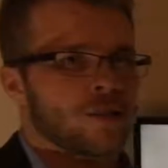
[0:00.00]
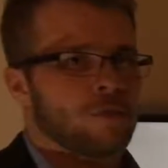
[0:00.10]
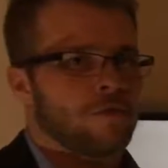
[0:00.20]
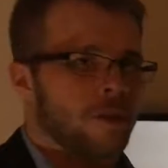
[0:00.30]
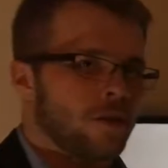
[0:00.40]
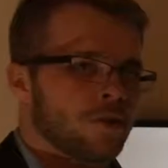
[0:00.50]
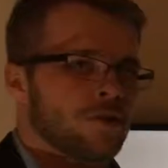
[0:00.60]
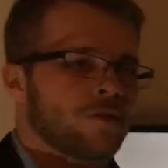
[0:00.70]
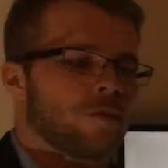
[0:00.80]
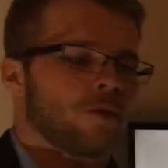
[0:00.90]
possible
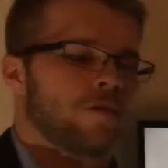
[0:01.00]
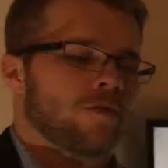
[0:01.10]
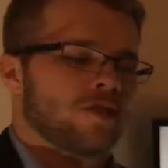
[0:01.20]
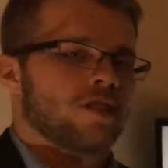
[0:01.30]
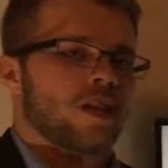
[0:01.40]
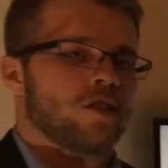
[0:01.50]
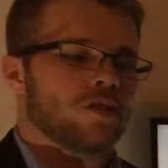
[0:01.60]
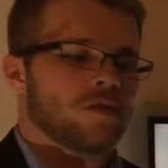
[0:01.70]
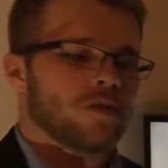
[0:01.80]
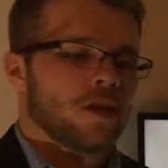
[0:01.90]
failures for different
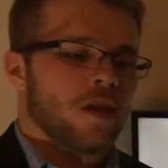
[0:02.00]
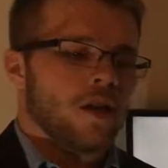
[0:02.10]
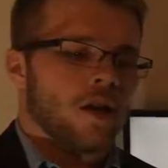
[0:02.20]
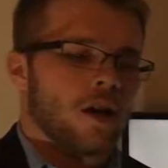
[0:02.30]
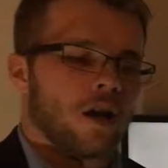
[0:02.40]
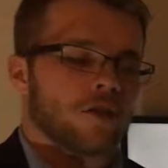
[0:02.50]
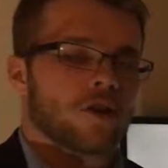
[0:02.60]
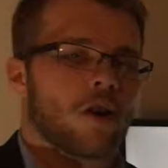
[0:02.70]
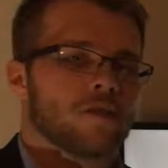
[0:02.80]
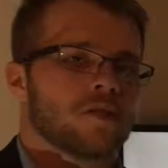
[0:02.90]
stations, the
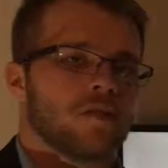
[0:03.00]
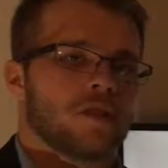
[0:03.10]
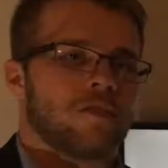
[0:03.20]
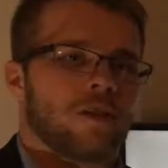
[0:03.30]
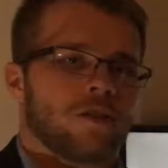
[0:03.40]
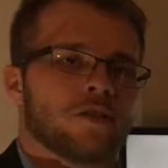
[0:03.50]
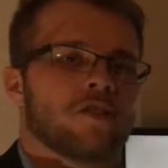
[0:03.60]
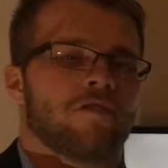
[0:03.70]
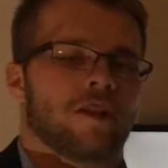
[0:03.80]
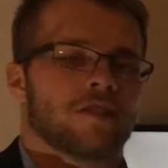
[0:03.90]
causes of these failures,
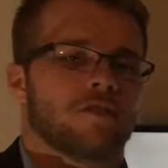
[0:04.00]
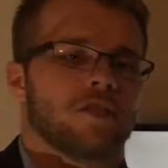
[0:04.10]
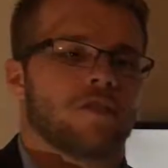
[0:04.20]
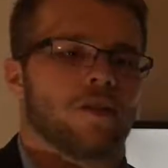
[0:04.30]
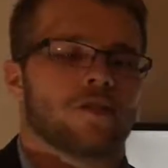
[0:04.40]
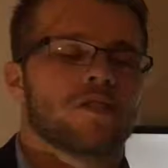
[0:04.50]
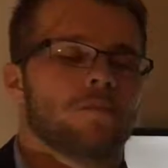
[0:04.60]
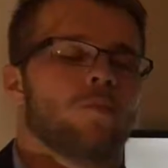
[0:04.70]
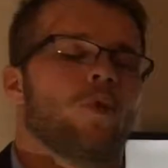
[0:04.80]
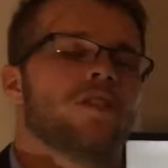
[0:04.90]
the effects of these failures,
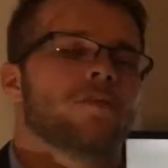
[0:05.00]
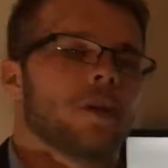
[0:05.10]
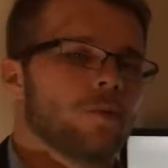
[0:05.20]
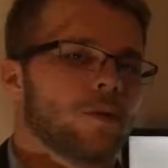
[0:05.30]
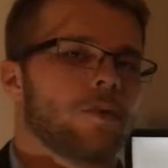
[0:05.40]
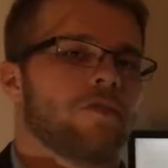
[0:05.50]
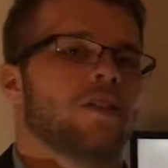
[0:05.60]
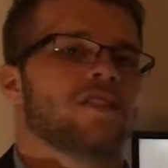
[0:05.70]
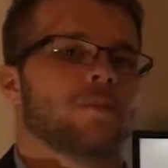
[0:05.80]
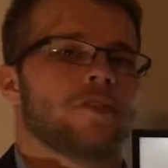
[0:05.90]
and ways we might be able to
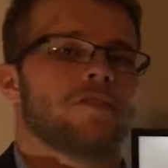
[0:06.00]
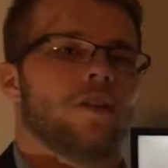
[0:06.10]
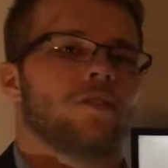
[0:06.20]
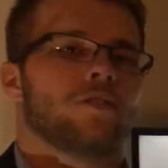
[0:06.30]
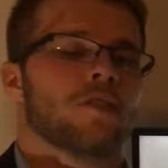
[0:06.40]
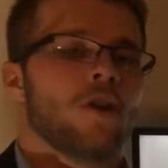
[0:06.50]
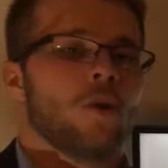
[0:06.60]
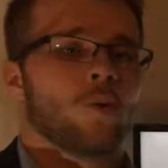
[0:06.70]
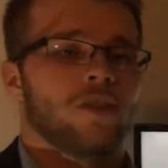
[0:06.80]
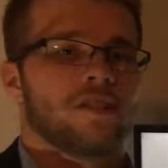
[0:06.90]
prevent some of these failures,
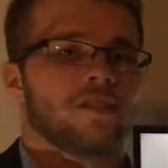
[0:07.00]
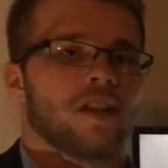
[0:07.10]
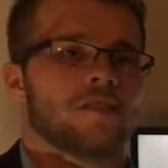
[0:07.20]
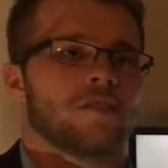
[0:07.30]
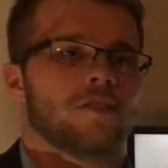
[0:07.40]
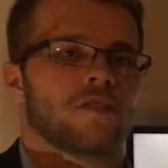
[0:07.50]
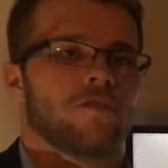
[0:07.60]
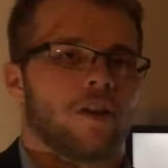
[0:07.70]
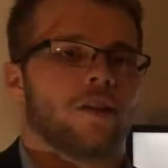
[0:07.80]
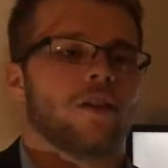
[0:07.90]
or at least lessen the
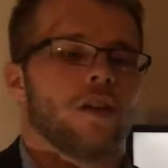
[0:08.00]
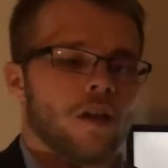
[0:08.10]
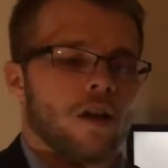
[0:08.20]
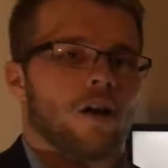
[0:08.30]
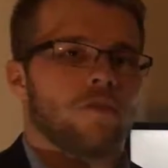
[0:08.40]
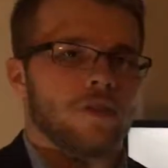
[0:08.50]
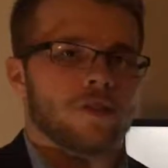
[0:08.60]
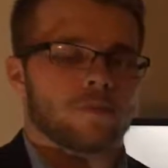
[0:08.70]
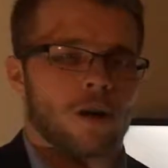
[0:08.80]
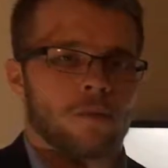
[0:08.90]
severity of
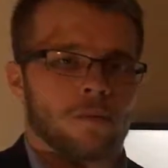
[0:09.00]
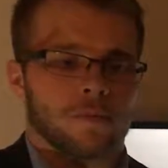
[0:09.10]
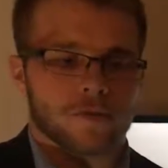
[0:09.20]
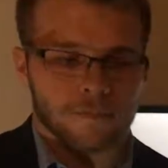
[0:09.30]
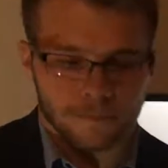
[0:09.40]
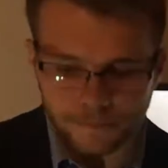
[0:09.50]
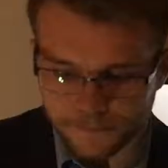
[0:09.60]
these problems.